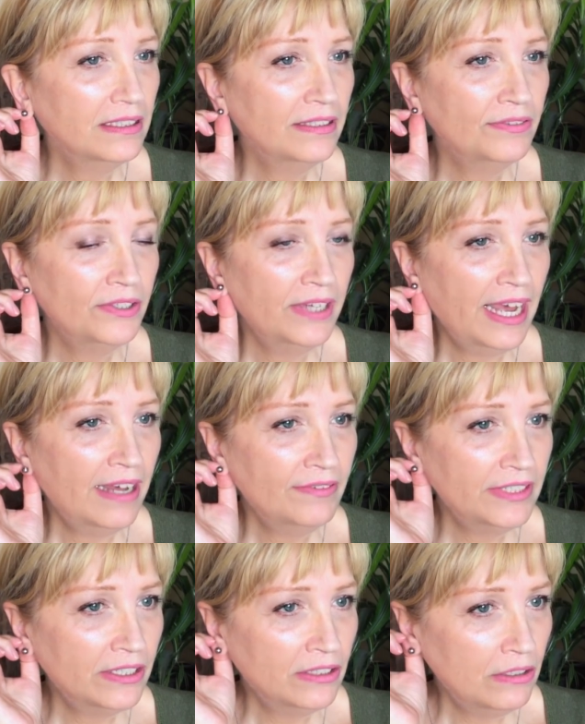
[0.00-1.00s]
If you have
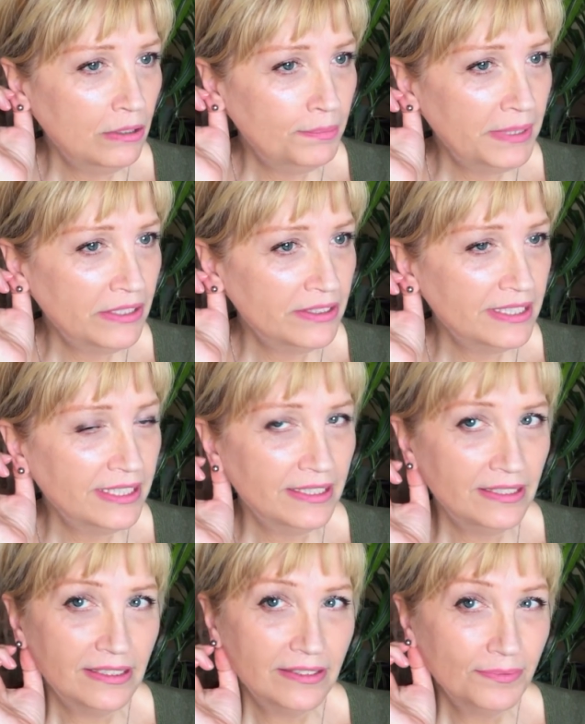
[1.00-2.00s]
earlobe
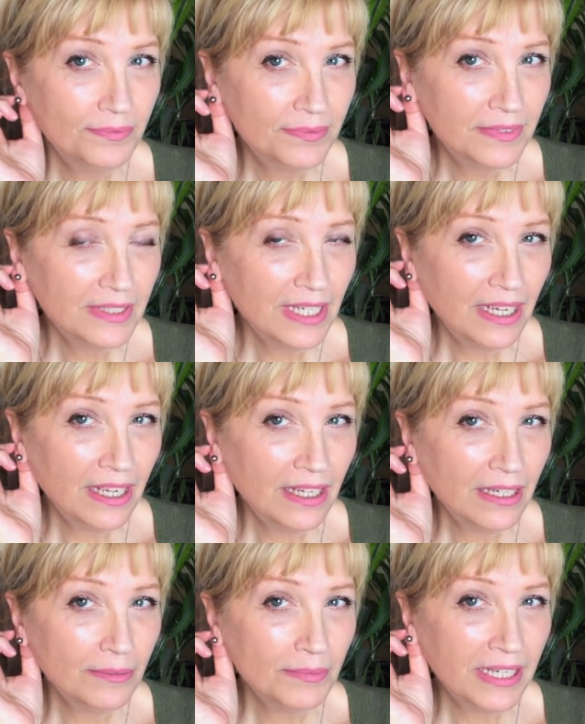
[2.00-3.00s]
piercings
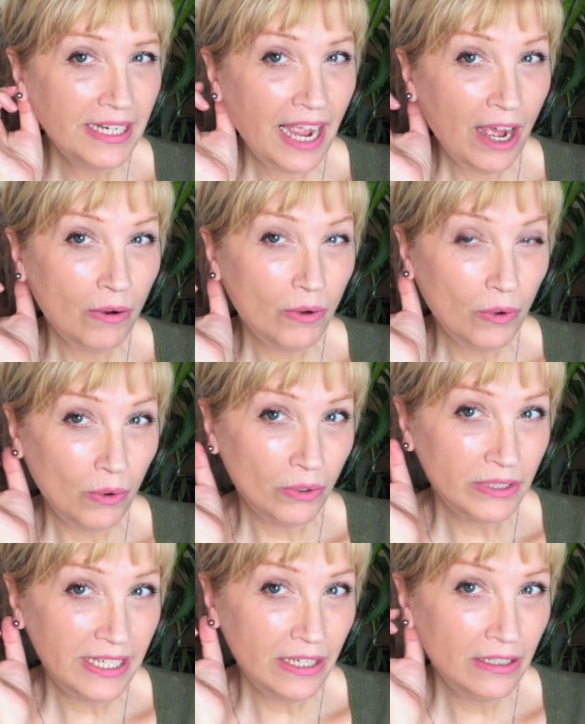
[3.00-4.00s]
and how
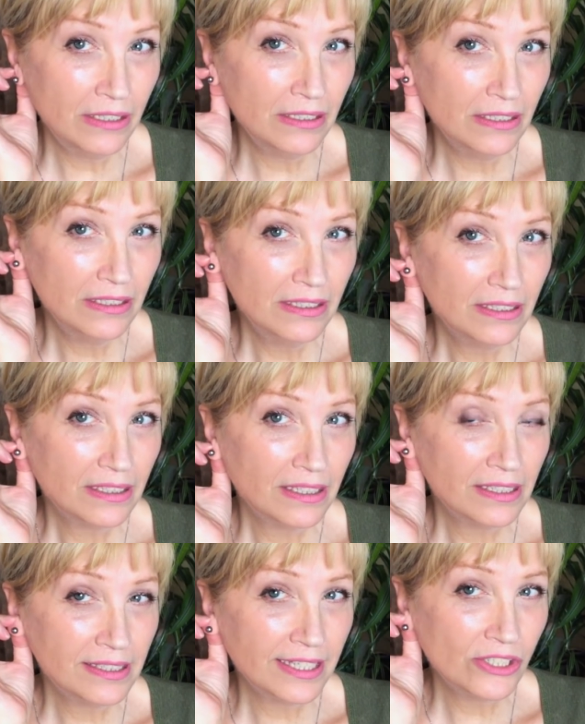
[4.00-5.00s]
old they are,
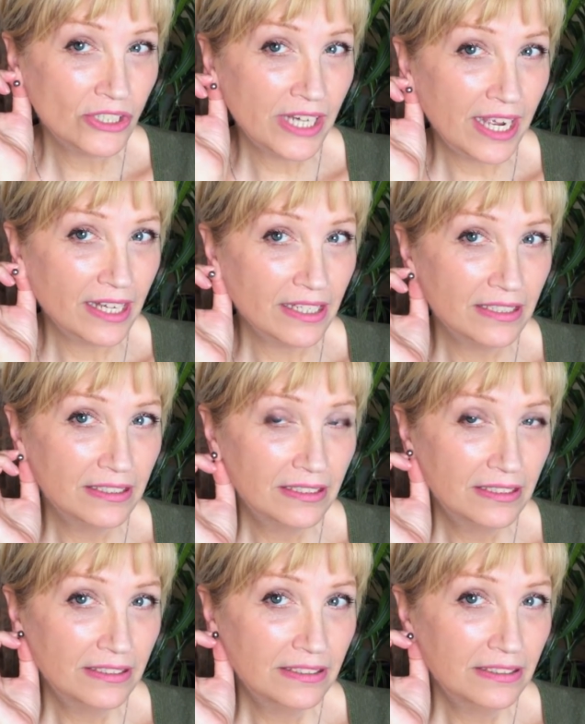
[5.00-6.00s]
it's like check.
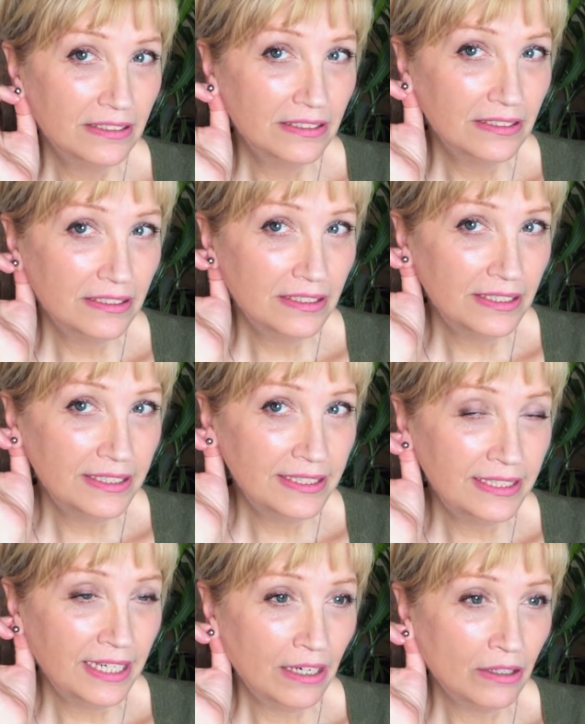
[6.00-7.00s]

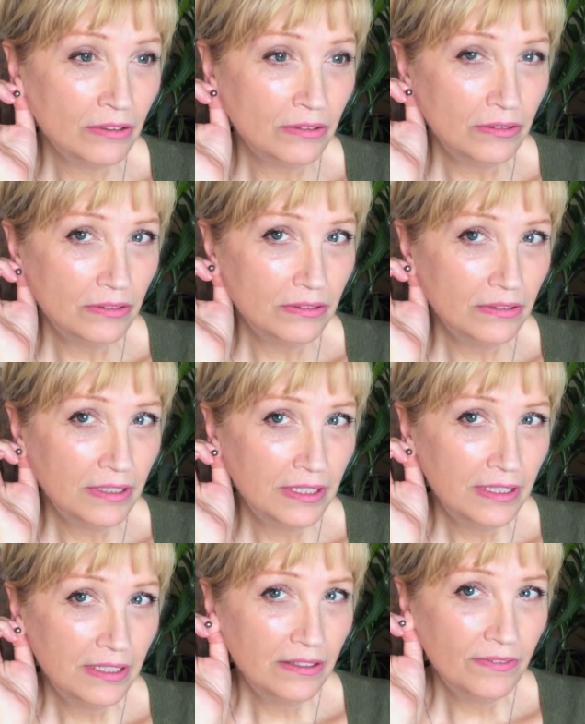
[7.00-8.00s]
See how
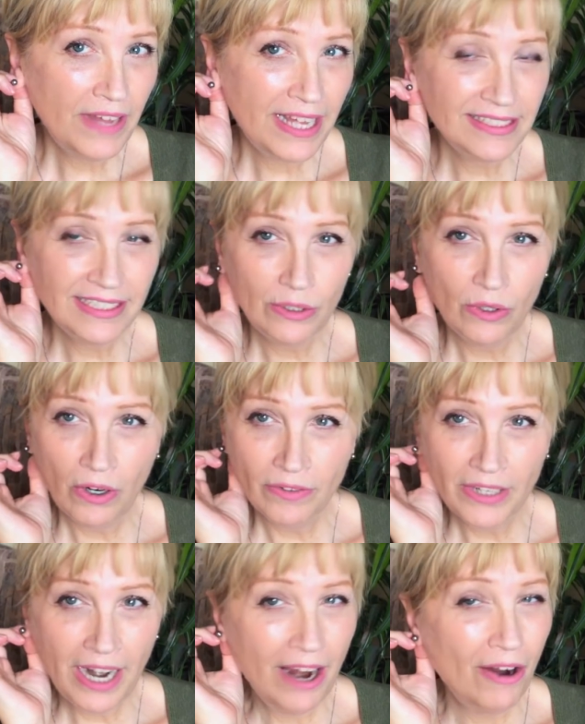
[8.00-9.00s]
fast they grow
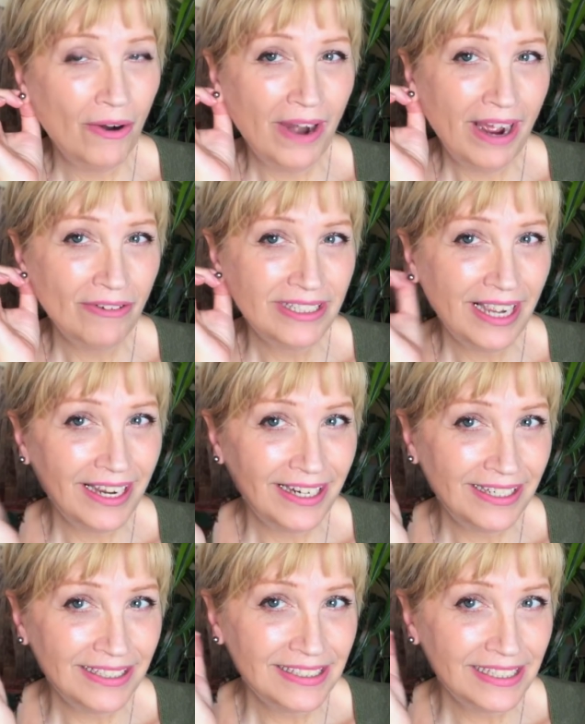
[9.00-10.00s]
over, or how tight
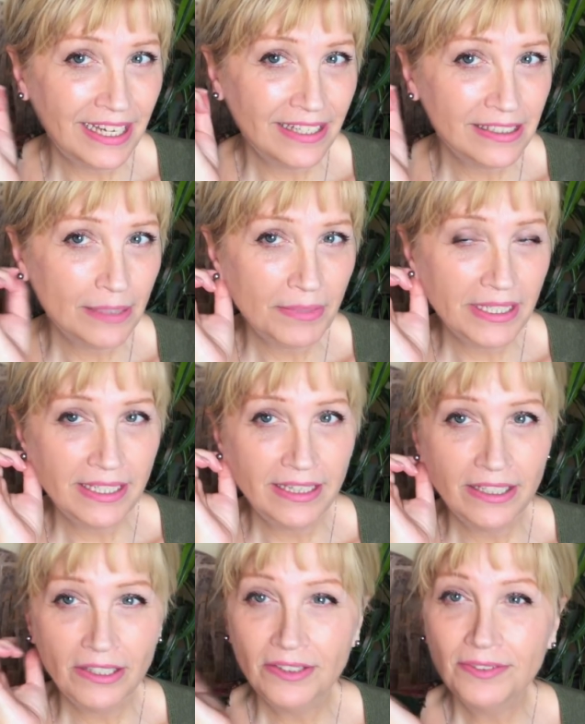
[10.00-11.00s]
it is to get something in
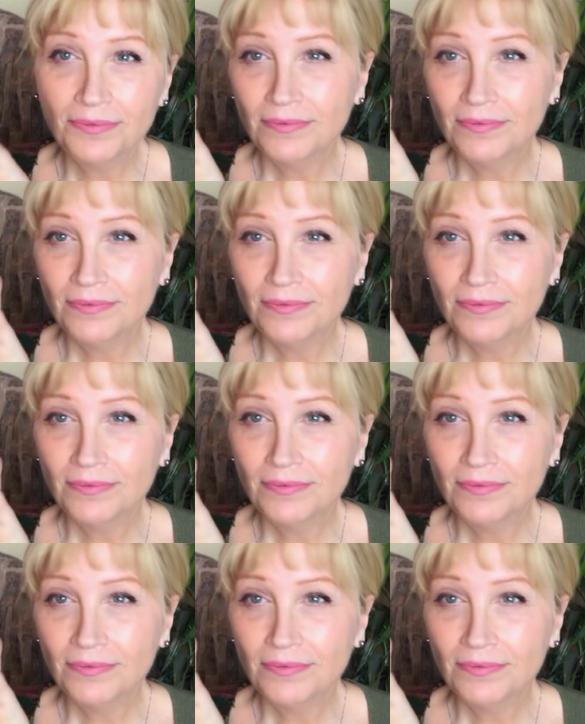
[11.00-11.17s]
there.